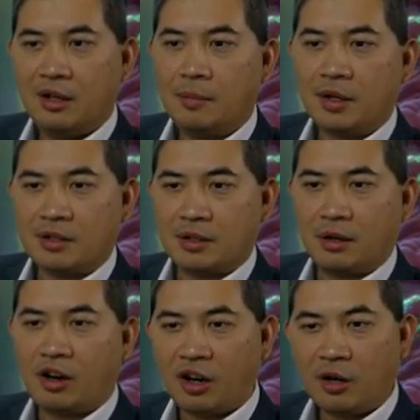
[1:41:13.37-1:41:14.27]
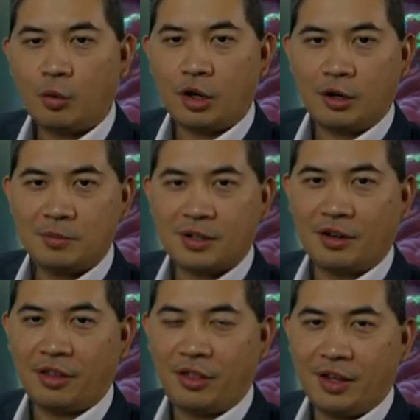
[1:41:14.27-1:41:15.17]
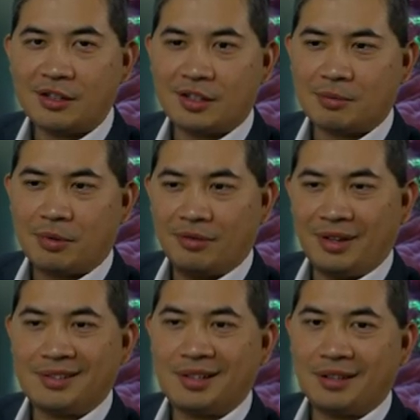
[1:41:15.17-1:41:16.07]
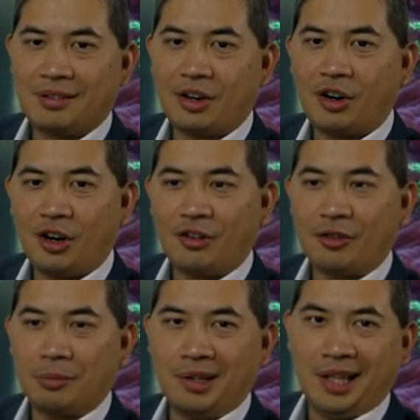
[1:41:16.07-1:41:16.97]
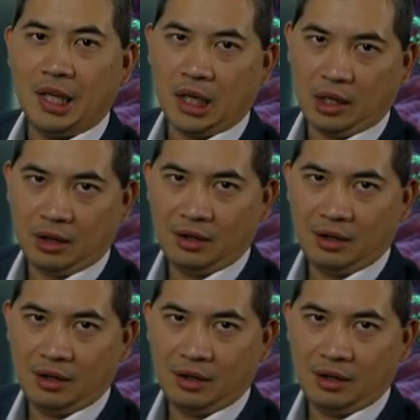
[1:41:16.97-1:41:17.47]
because the heartworms are the things that's preventing the heart from leaking